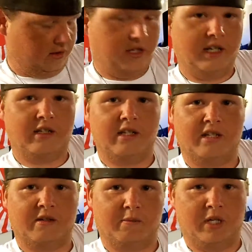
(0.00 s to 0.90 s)
dig
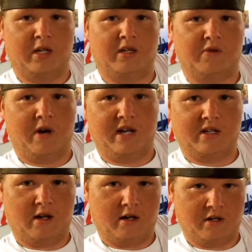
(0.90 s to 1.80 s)
this Because
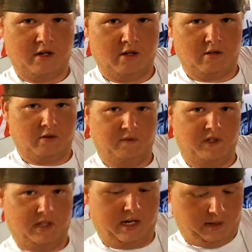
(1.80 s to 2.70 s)
Racecar shirt,
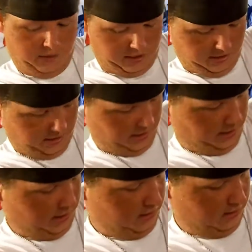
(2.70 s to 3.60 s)
hopefully the camera can see it
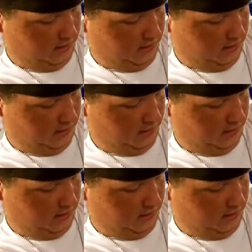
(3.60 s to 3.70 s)
good.